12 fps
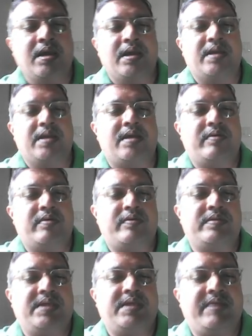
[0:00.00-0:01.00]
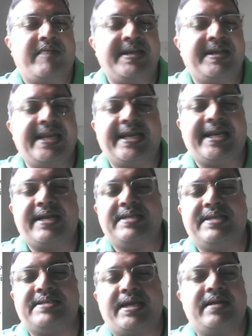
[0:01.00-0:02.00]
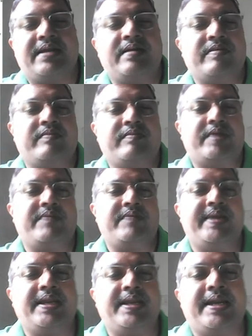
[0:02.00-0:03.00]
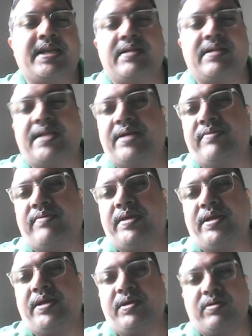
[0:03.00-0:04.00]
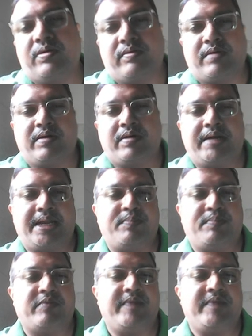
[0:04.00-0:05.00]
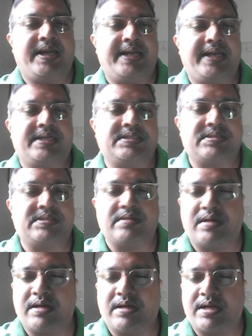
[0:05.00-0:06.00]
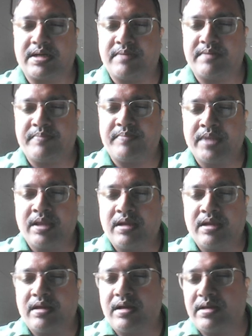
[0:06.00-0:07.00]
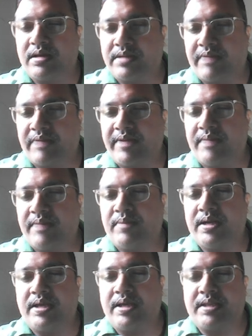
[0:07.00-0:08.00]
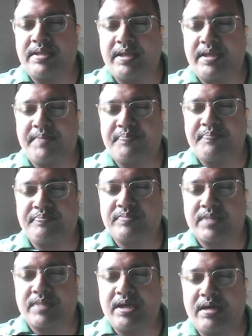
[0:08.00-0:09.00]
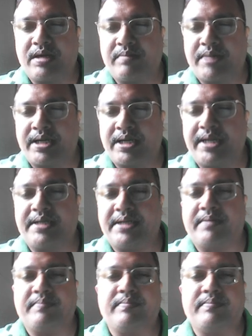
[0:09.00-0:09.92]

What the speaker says: Now the ventilator design, what ventilator that we know, what type of ventilators are available in the market.